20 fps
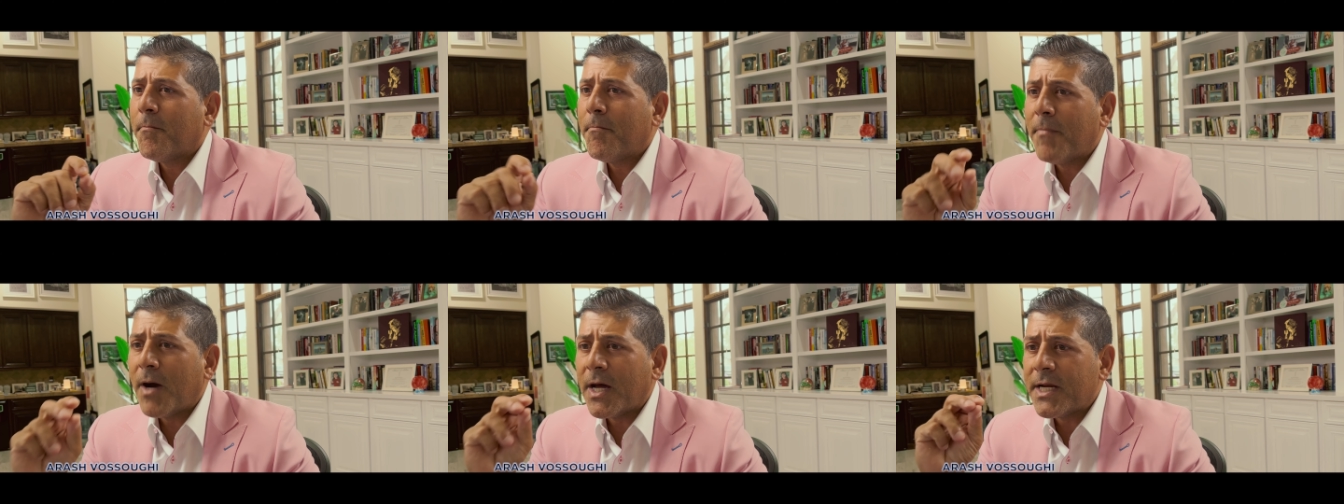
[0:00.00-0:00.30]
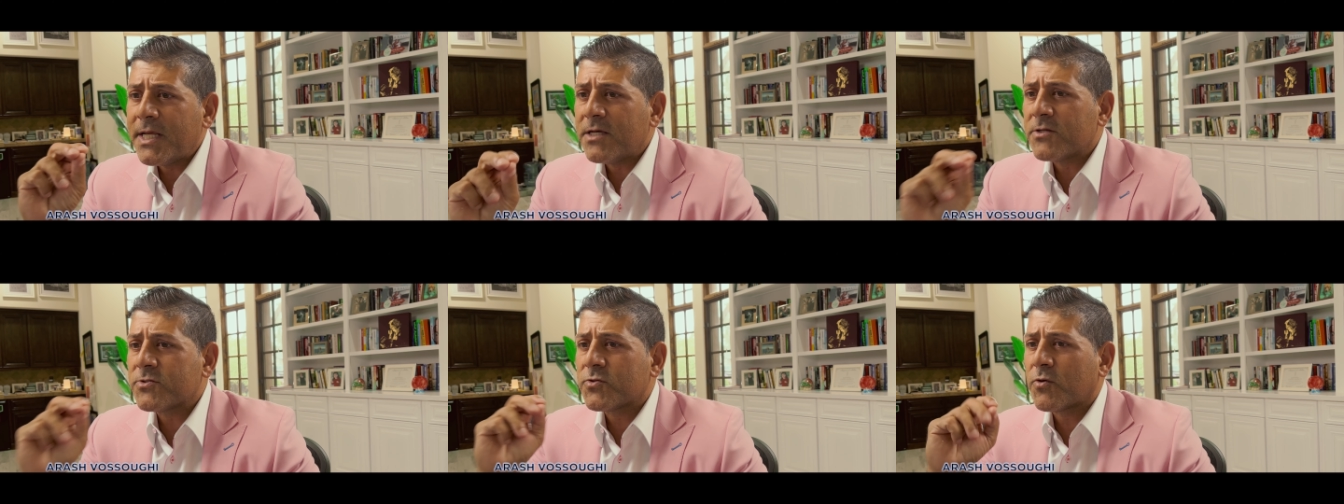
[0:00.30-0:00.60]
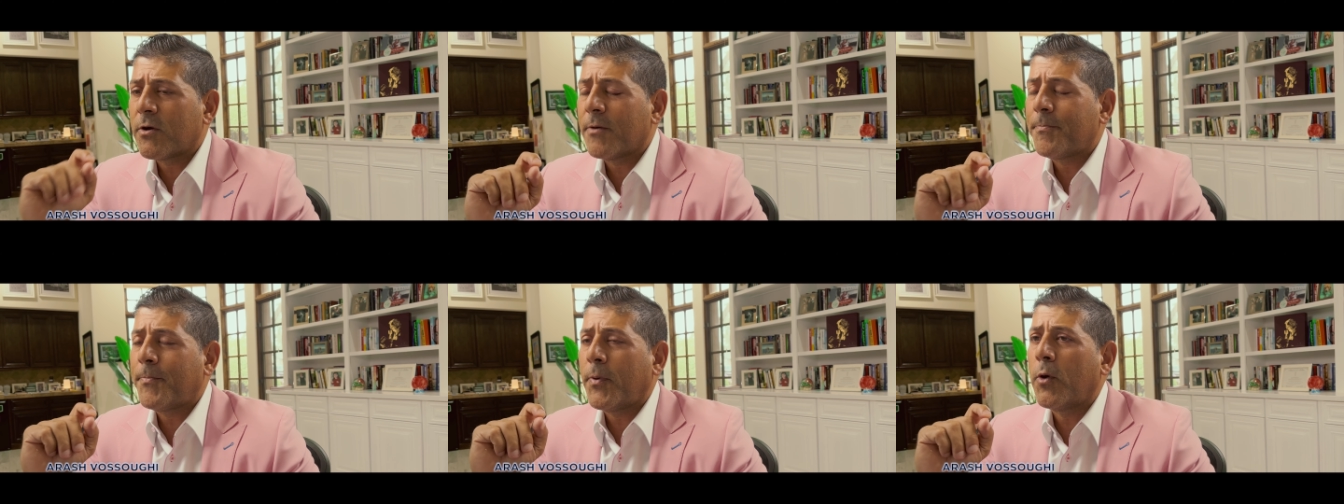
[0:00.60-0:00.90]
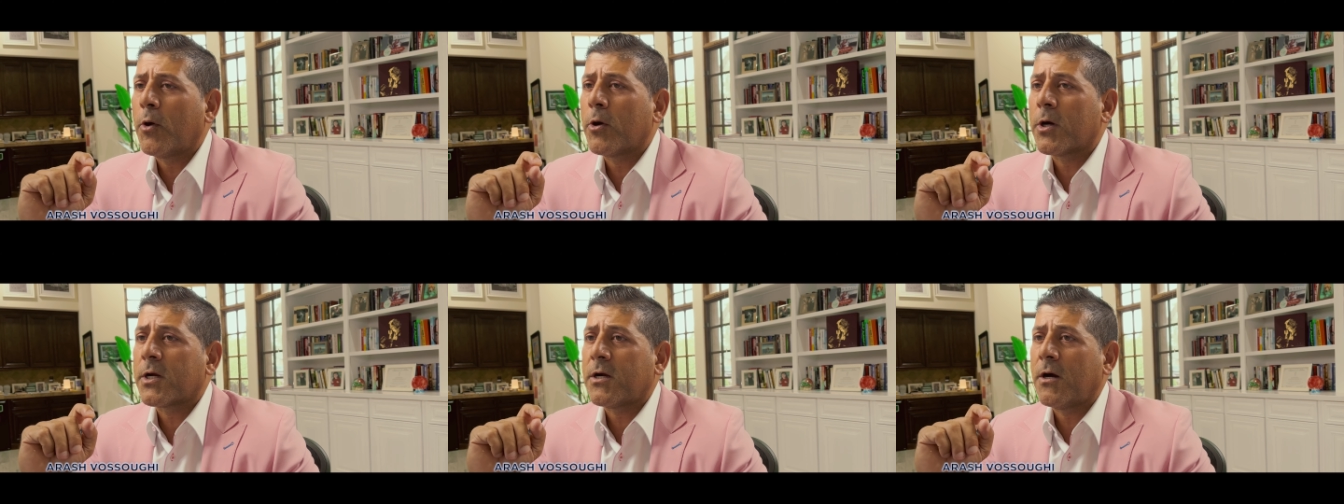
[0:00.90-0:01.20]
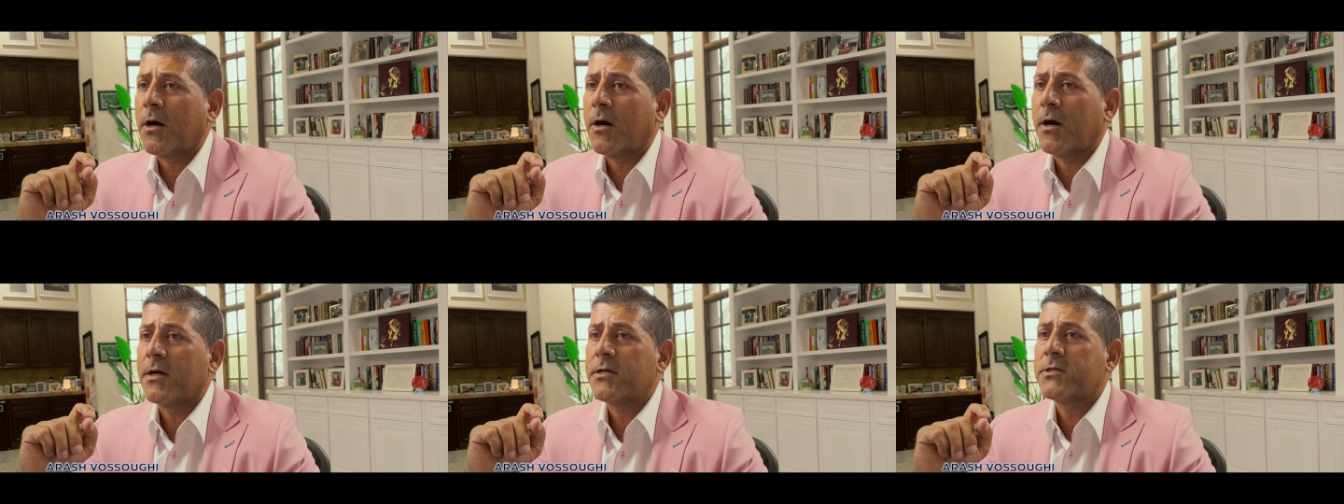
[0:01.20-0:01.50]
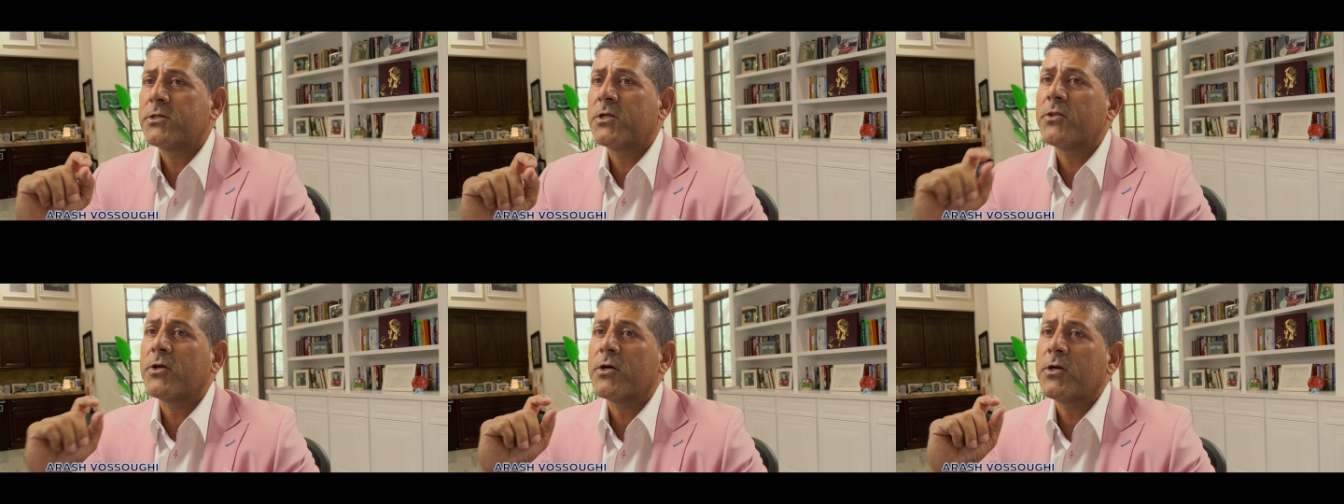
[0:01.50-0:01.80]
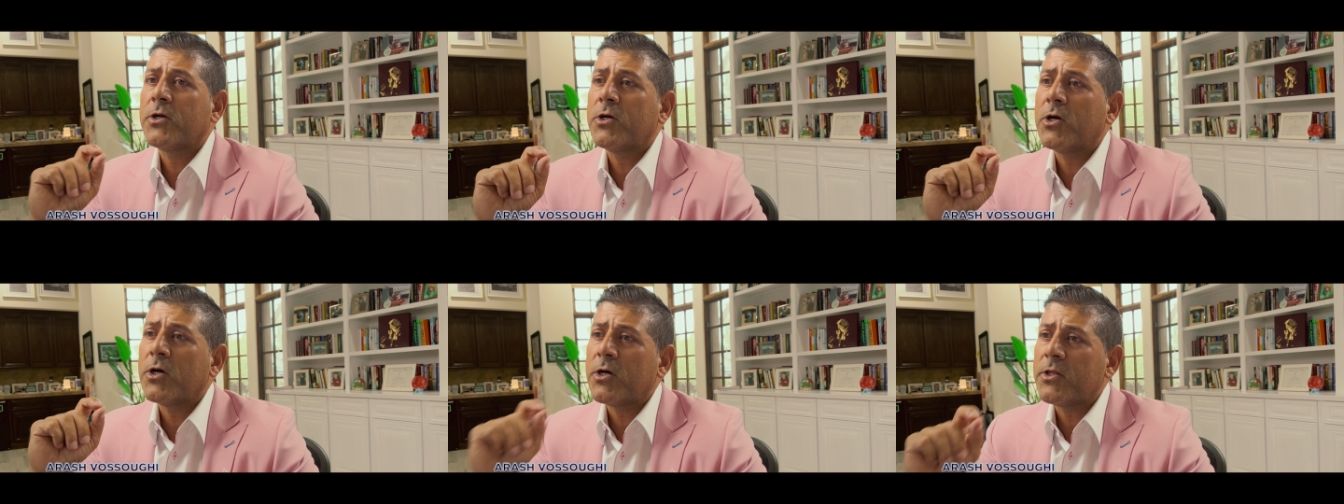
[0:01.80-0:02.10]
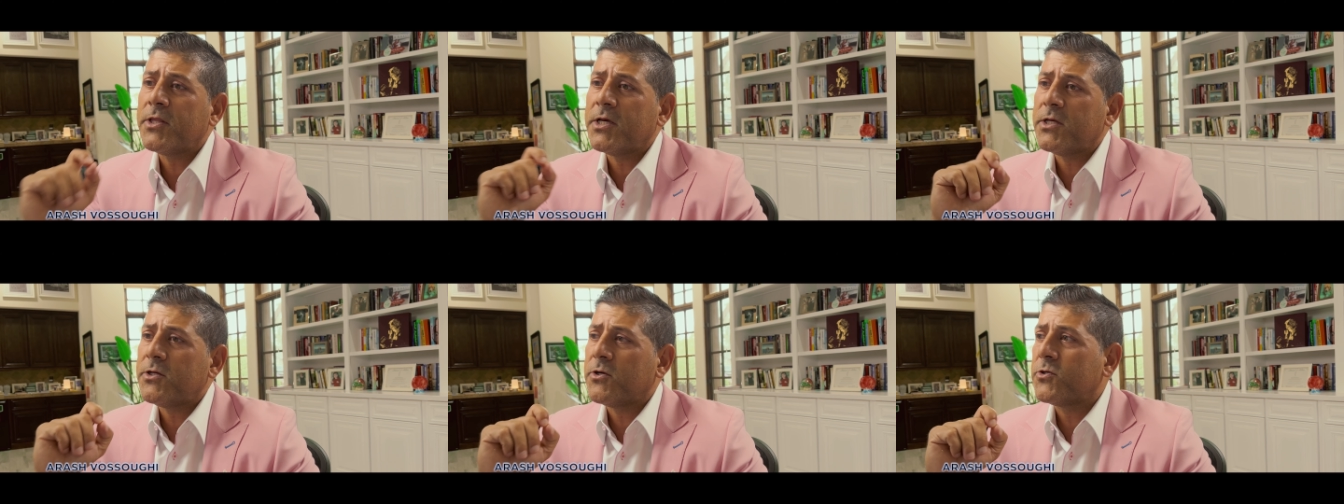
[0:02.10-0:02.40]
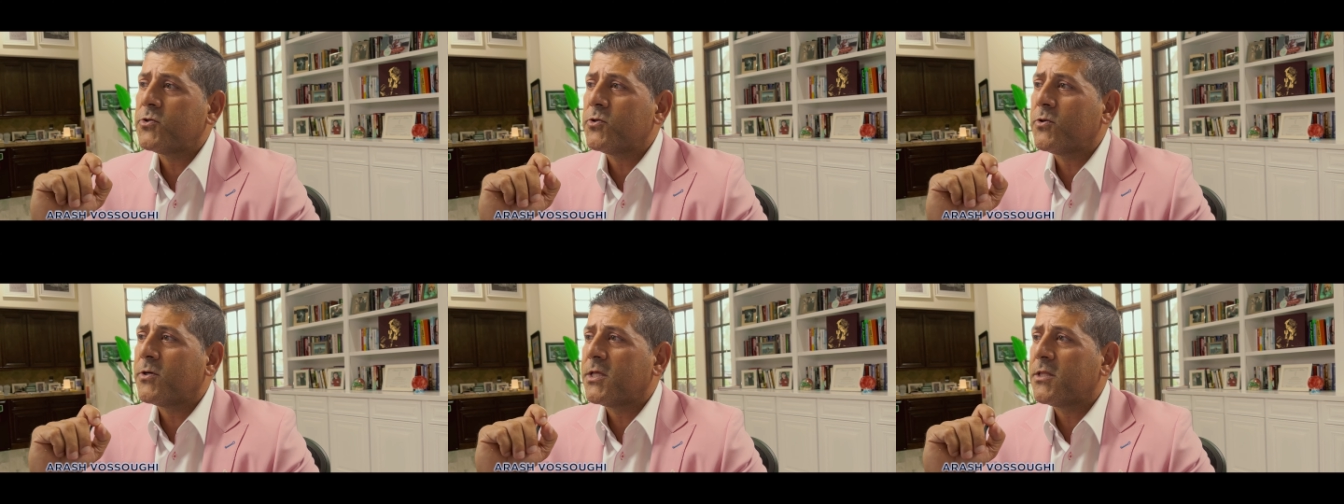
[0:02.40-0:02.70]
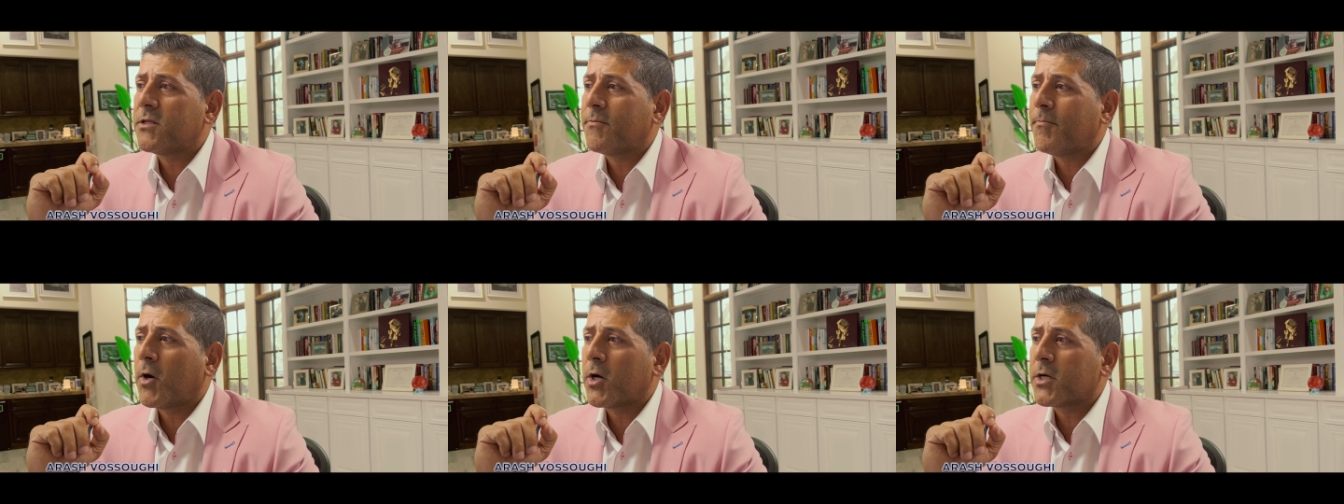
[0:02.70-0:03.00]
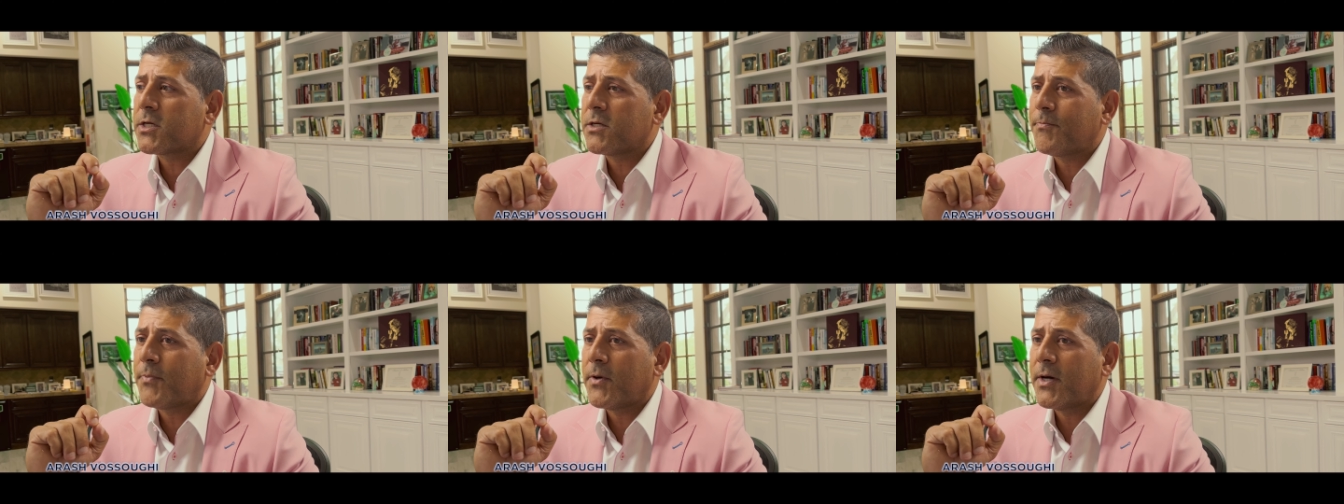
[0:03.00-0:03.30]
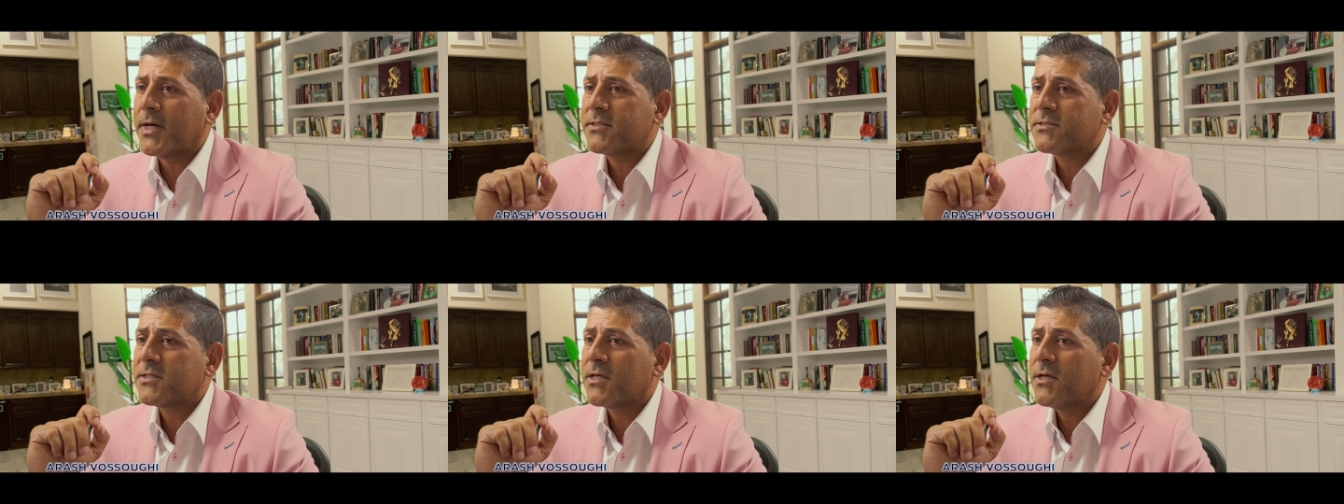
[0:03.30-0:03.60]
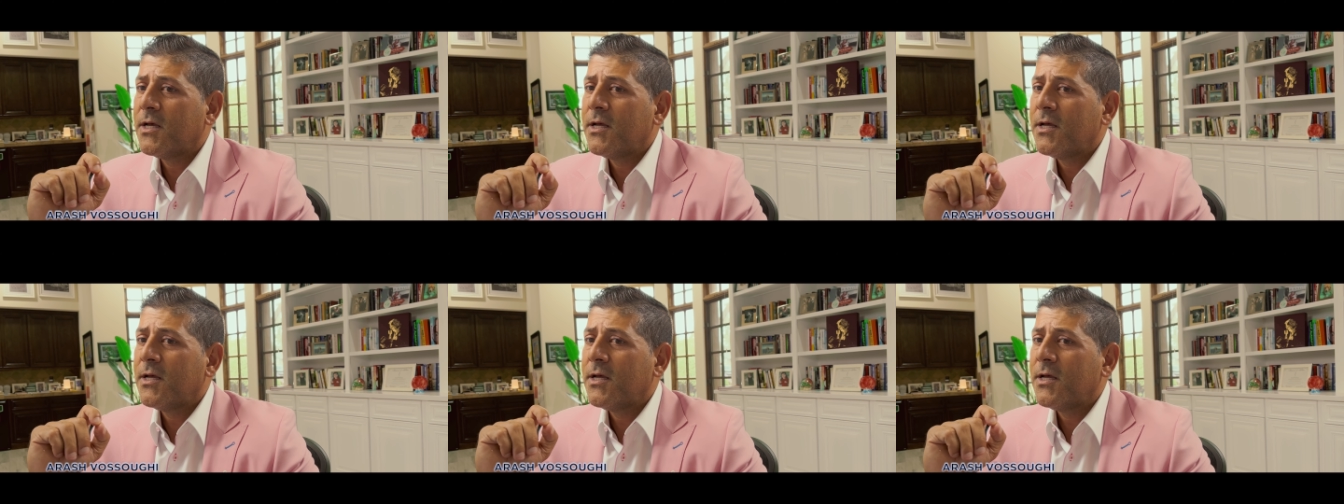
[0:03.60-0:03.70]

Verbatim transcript: Money is a report card to the good that you're doing in the marketplace